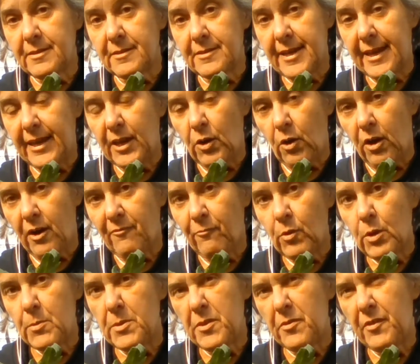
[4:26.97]
taken off, we
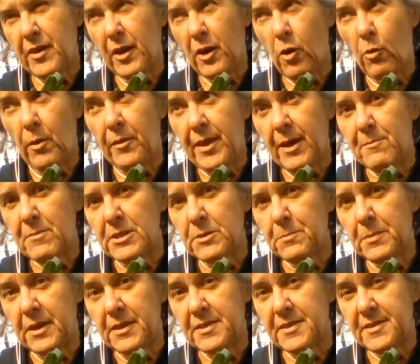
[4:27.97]
would think, oh, well, that must
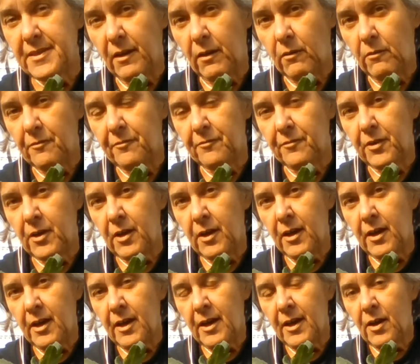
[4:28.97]
be a self.
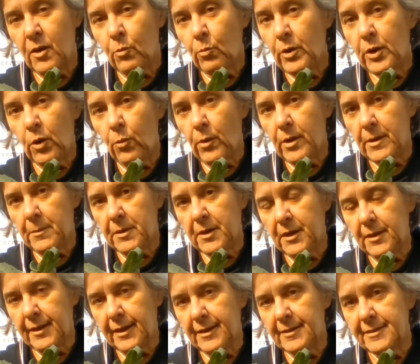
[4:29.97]
We don't want to
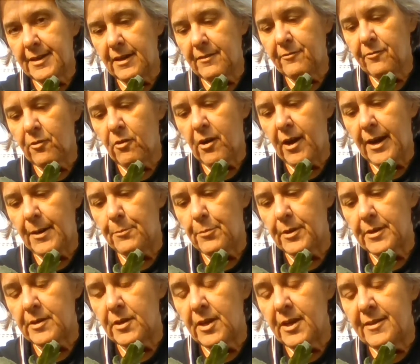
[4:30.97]
collect that for a hybrid.
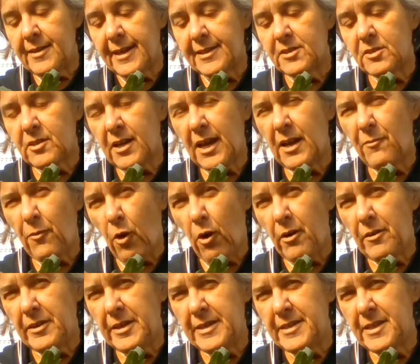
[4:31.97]
That's kind of
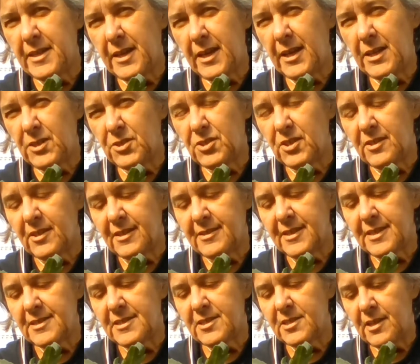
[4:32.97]
our indication that
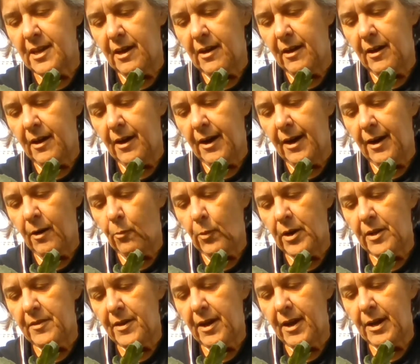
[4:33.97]
this is one of
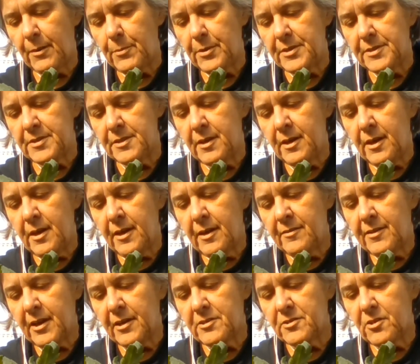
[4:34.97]
the hybrids
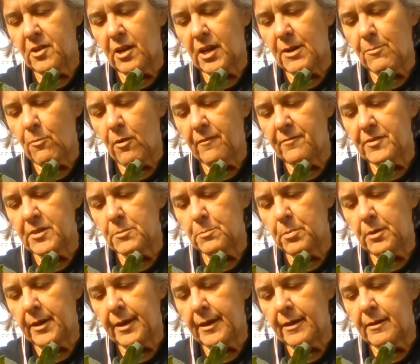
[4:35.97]
that is going to come off this
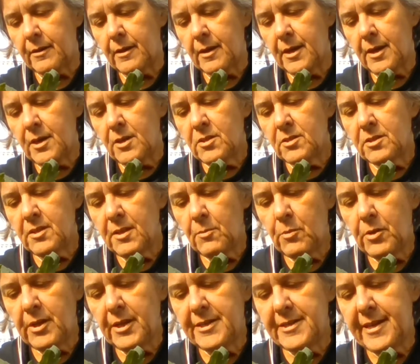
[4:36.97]
plant. So then we're
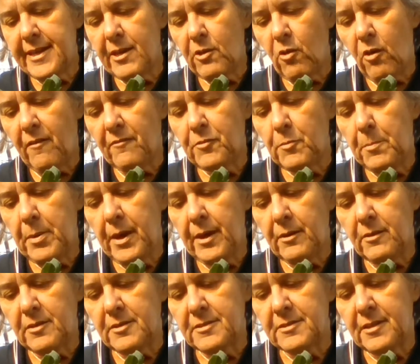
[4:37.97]
going to take off the
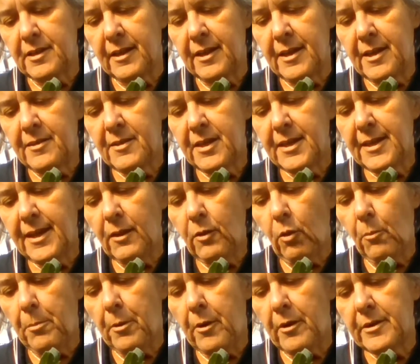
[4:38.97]
petals. The yellow
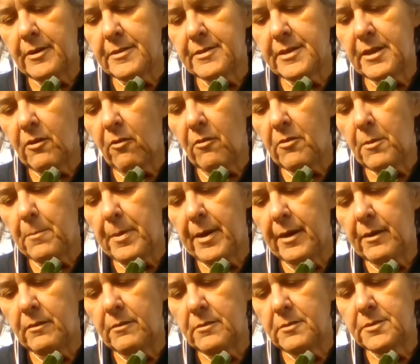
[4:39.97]
parts here are the
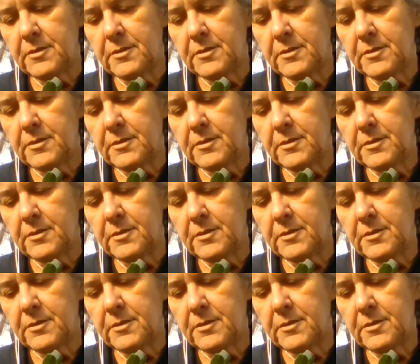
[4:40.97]
petals.